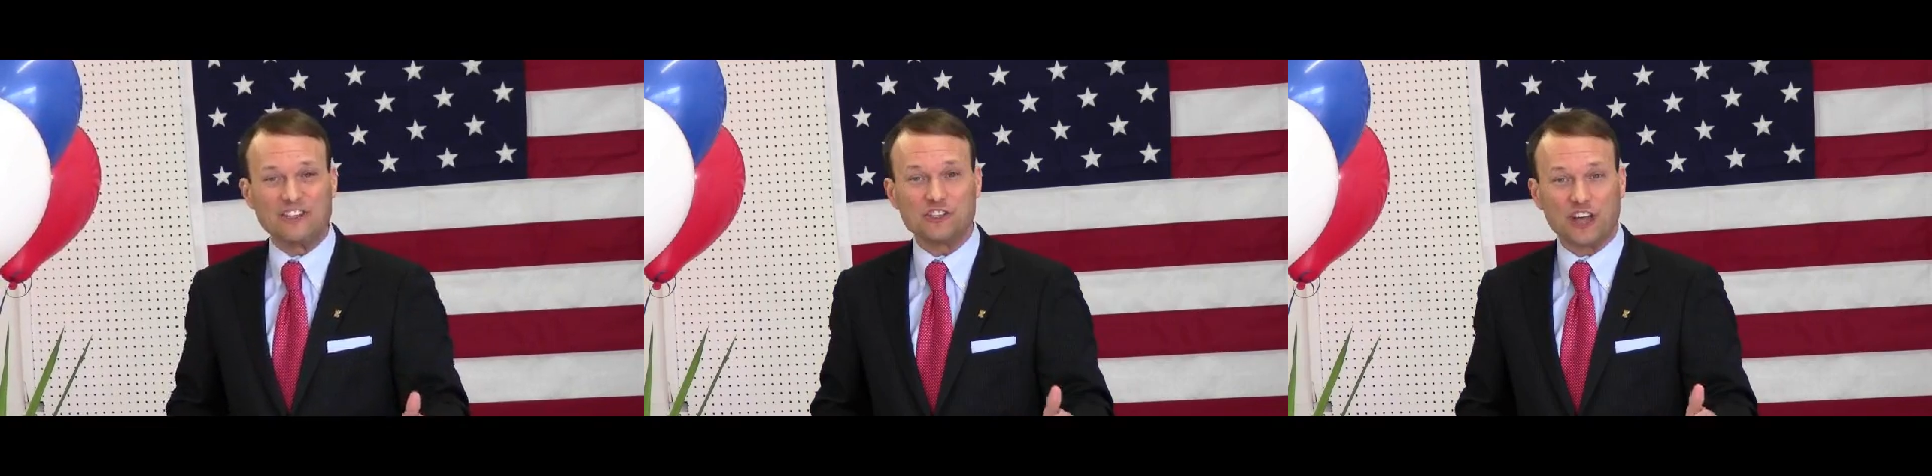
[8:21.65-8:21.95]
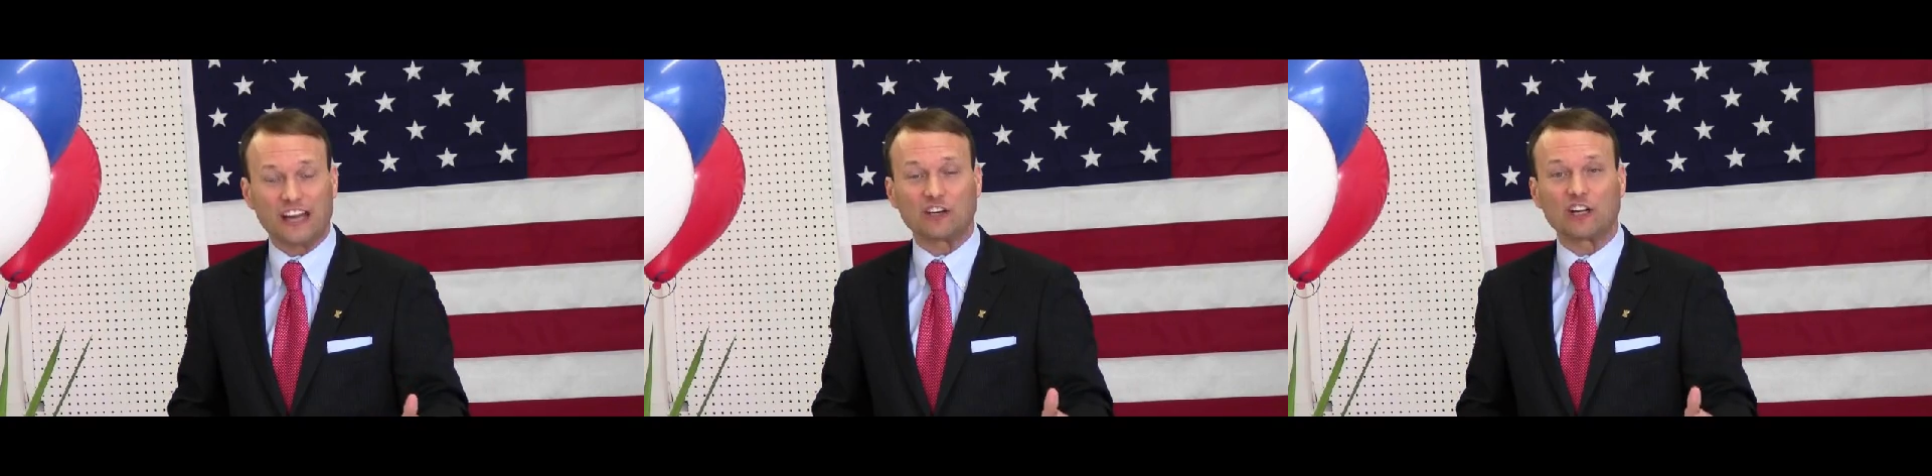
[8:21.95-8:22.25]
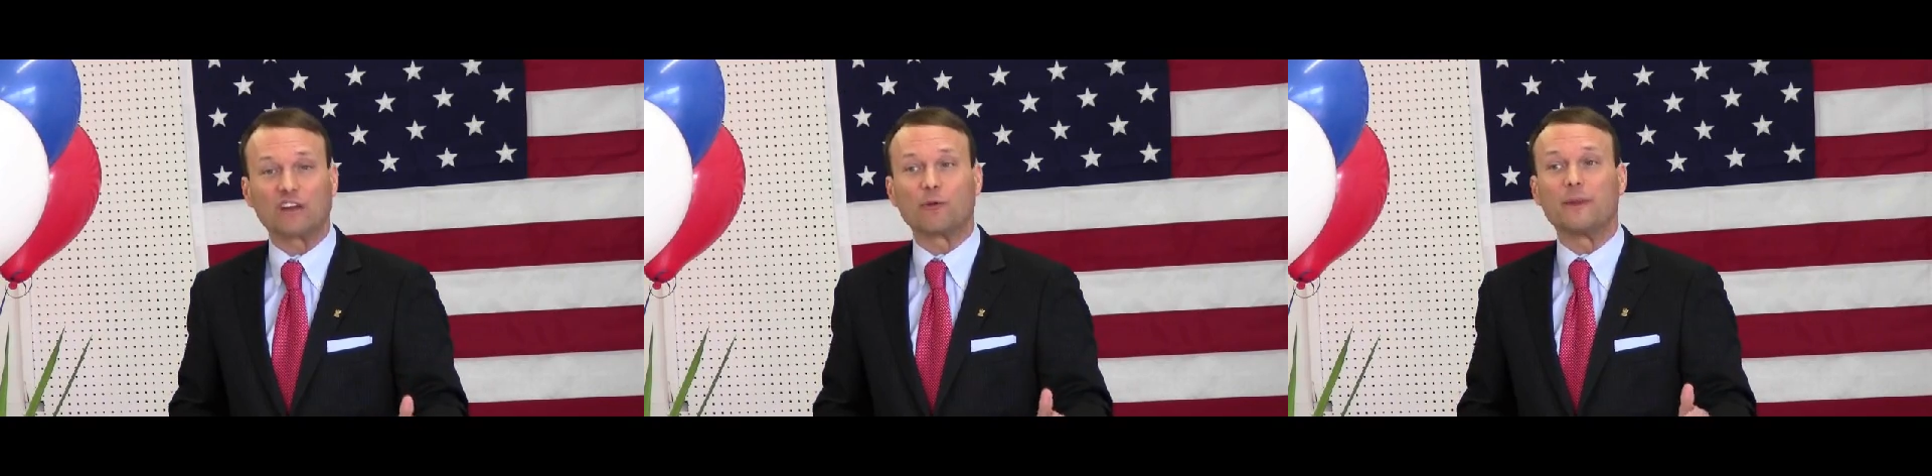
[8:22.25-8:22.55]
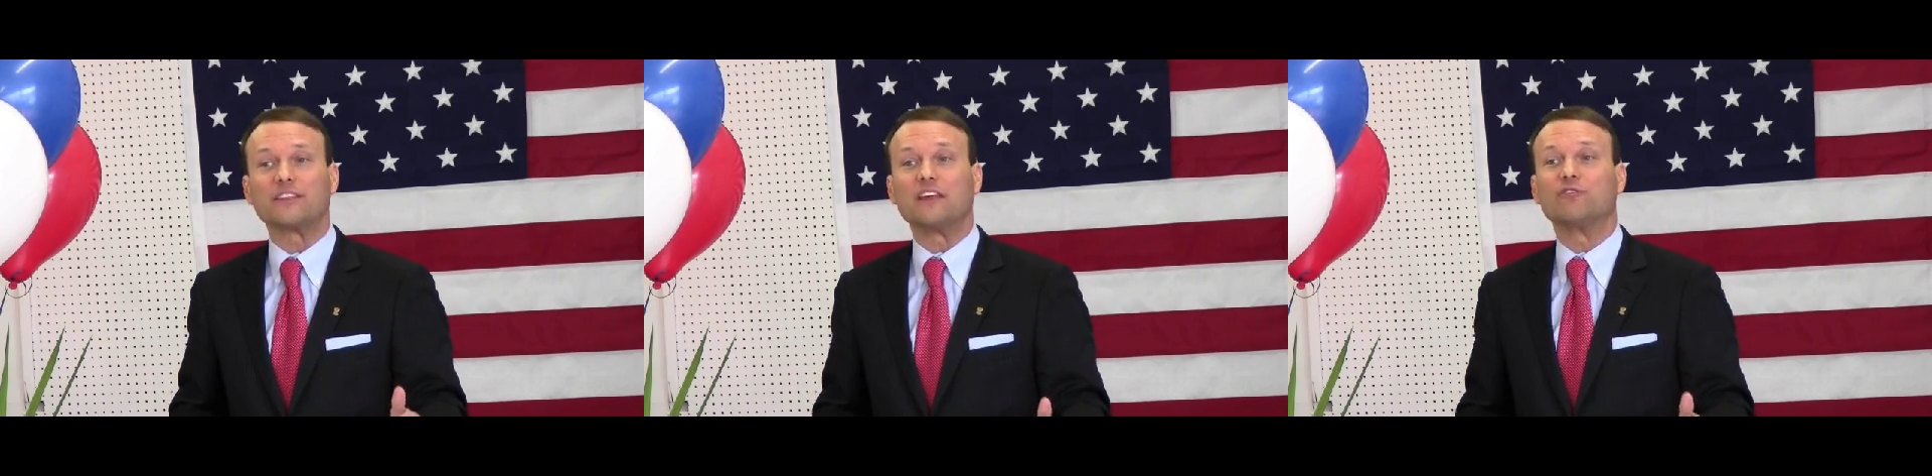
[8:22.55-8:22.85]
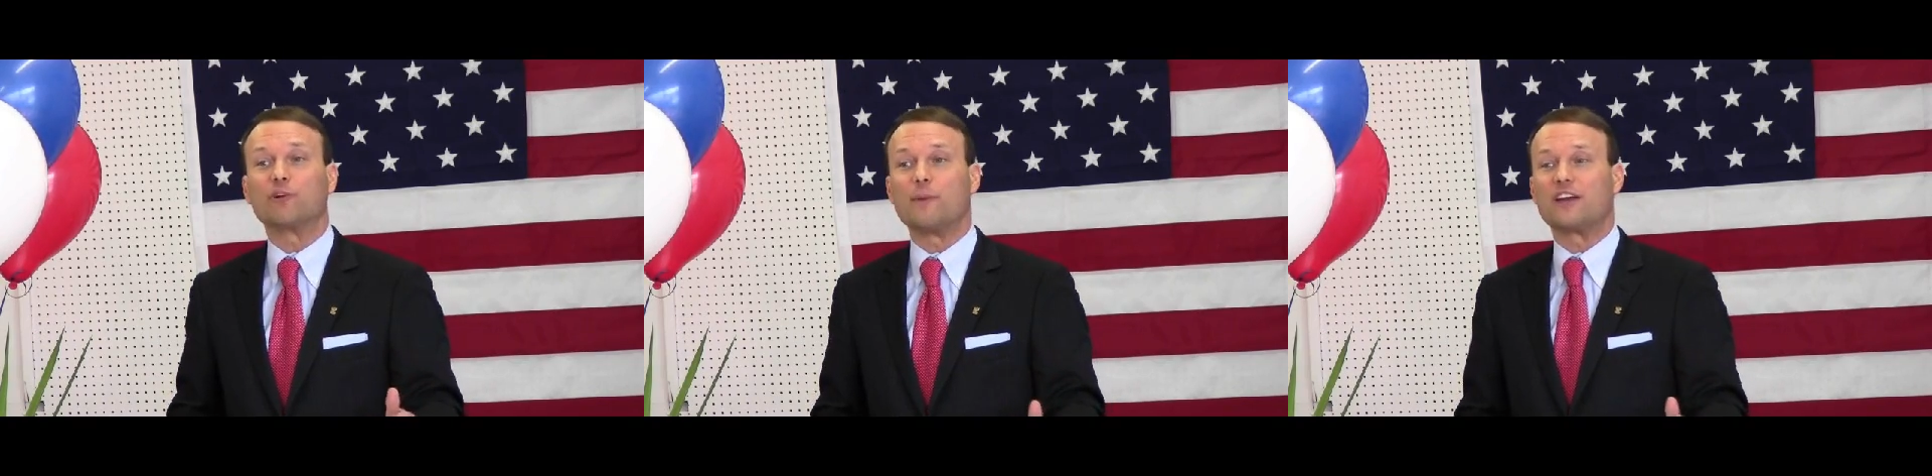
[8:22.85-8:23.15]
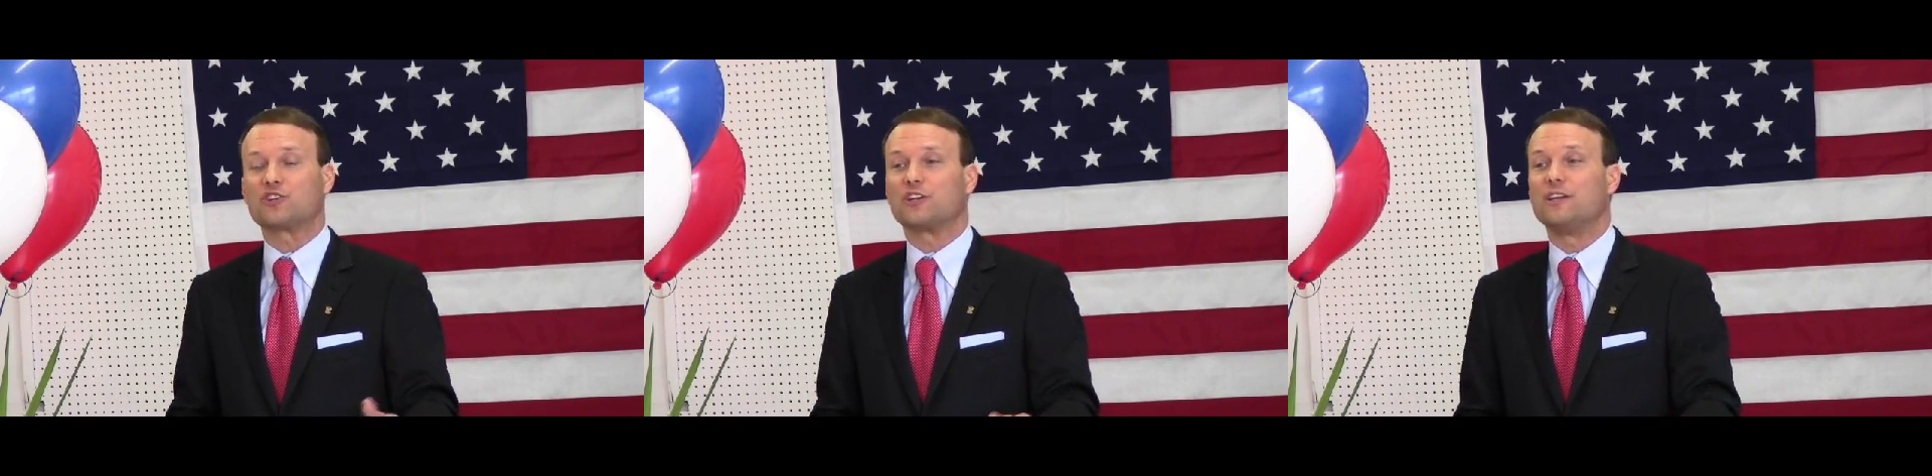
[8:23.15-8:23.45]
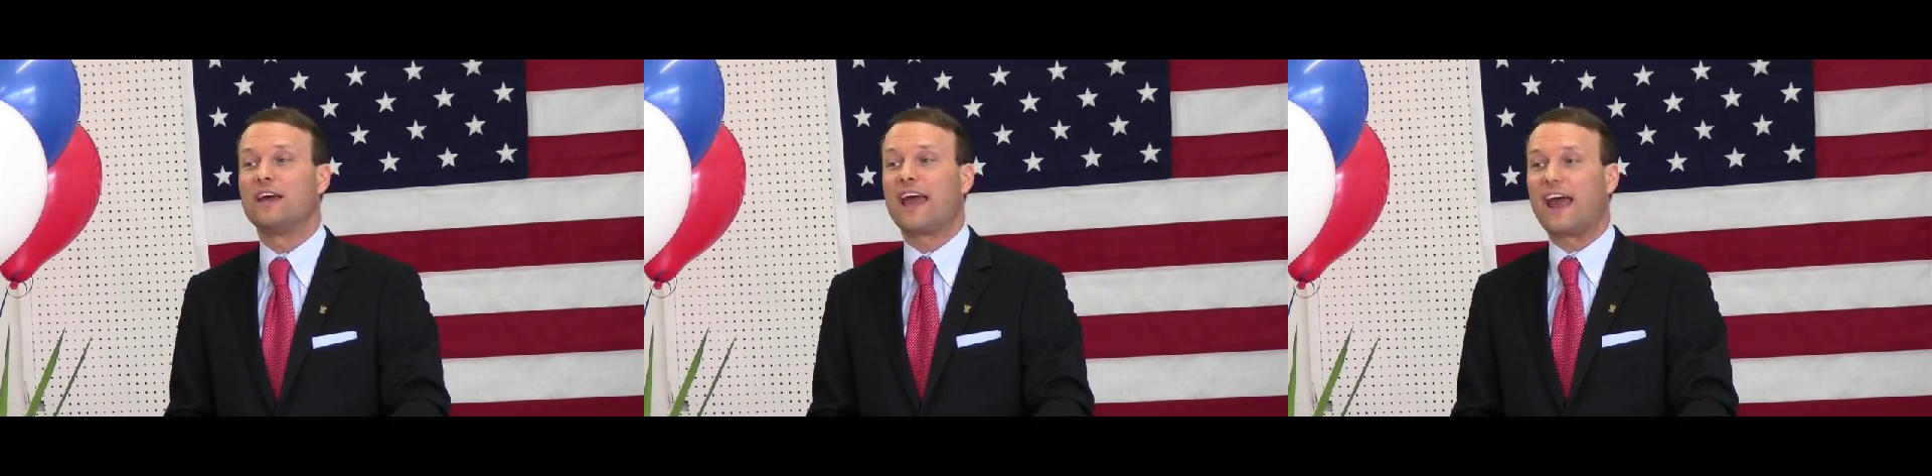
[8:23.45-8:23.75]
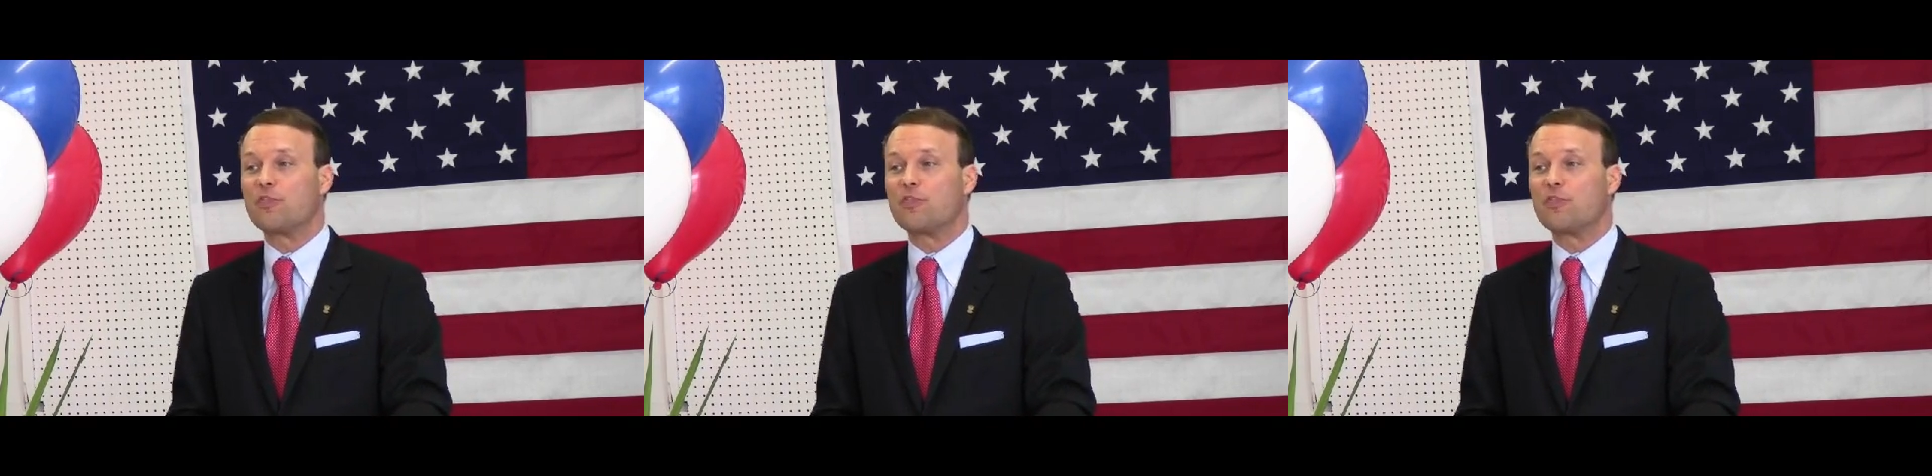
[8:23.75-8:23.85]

insider government information